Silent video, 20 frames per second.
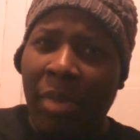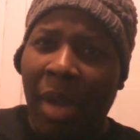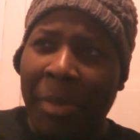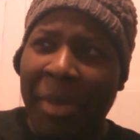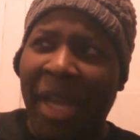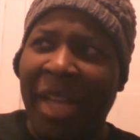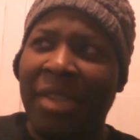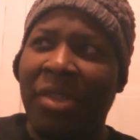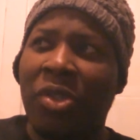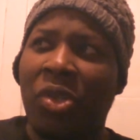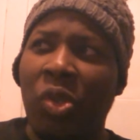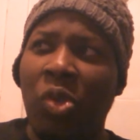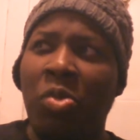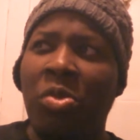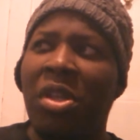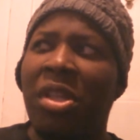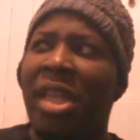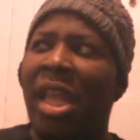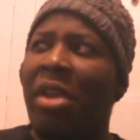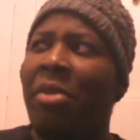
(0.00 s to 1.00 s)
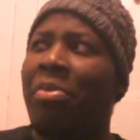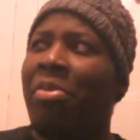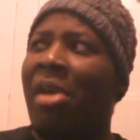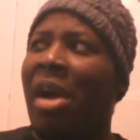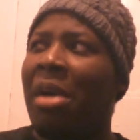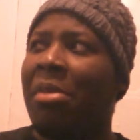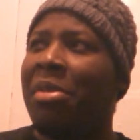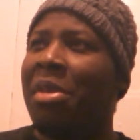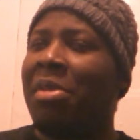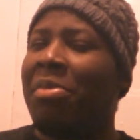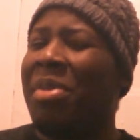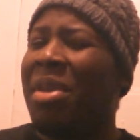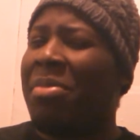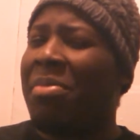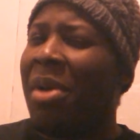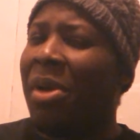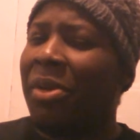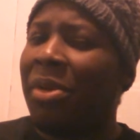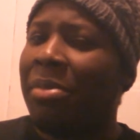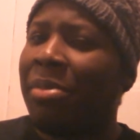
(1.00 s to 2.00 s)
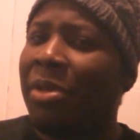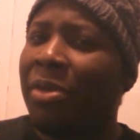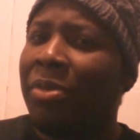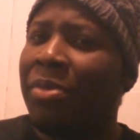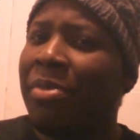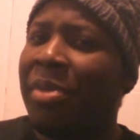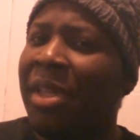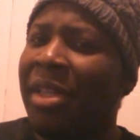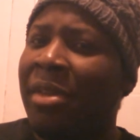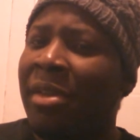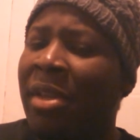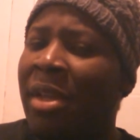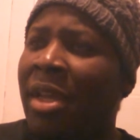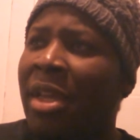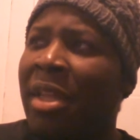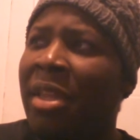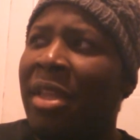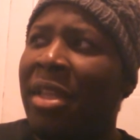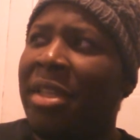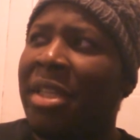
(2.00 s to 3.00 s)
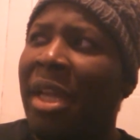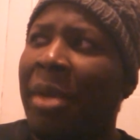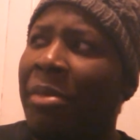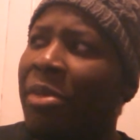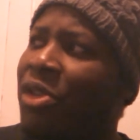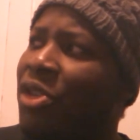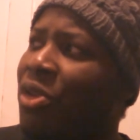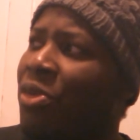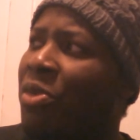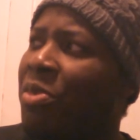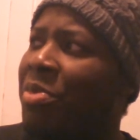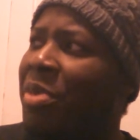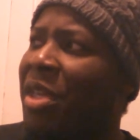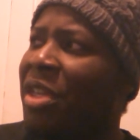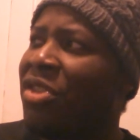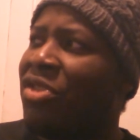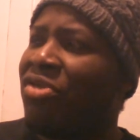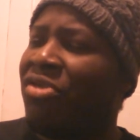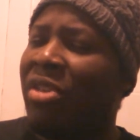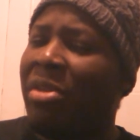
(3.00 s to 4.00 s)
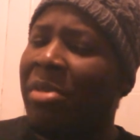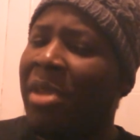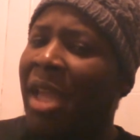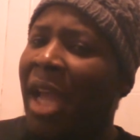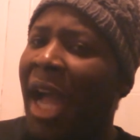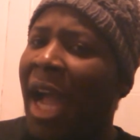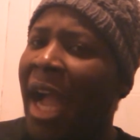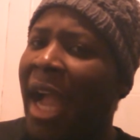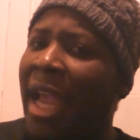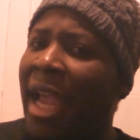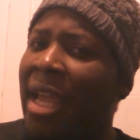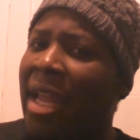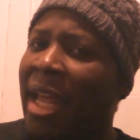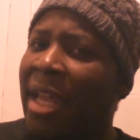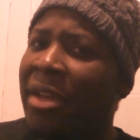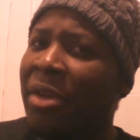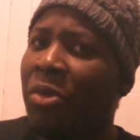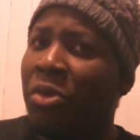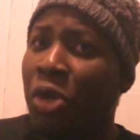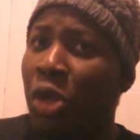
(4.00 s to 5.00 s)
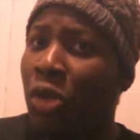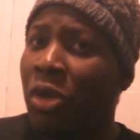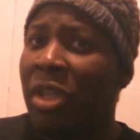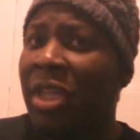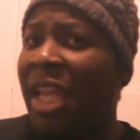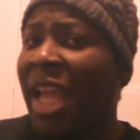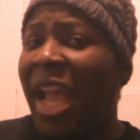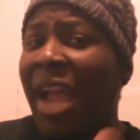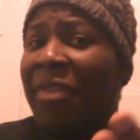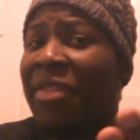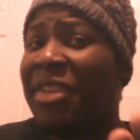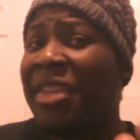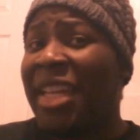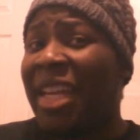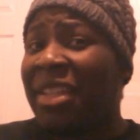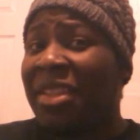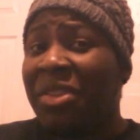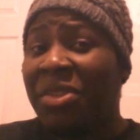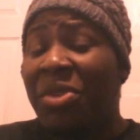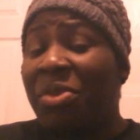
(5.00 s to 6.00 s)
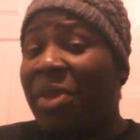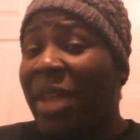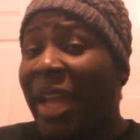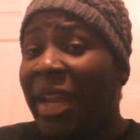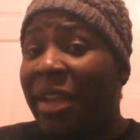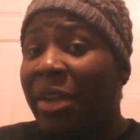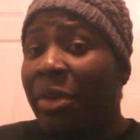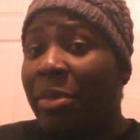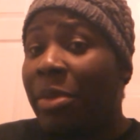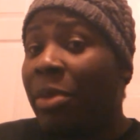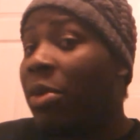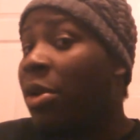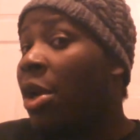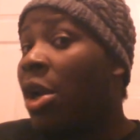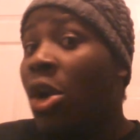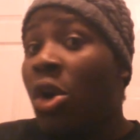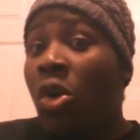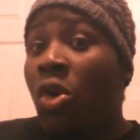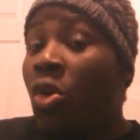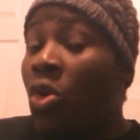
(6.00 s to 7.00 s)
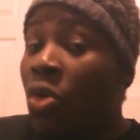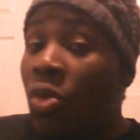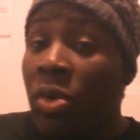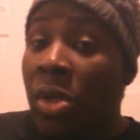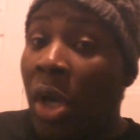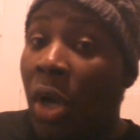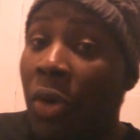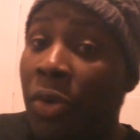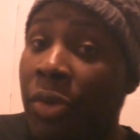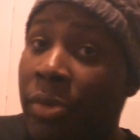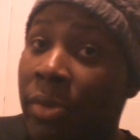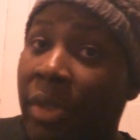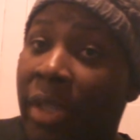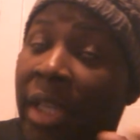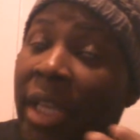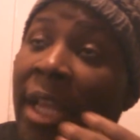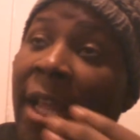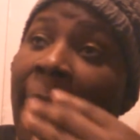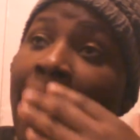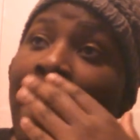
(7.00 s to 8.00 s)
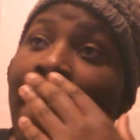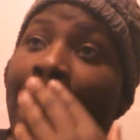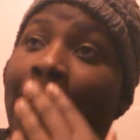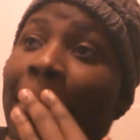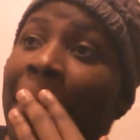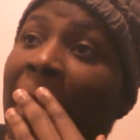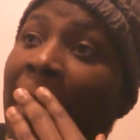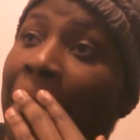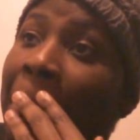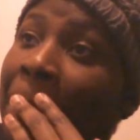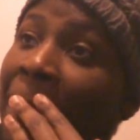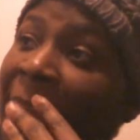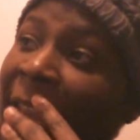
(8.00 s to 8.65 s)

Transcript: I mean, I assume that they'd probably be meltable, but the temperature would be extremely high, and I don't know that they have the tech to do that here, but who knows really? And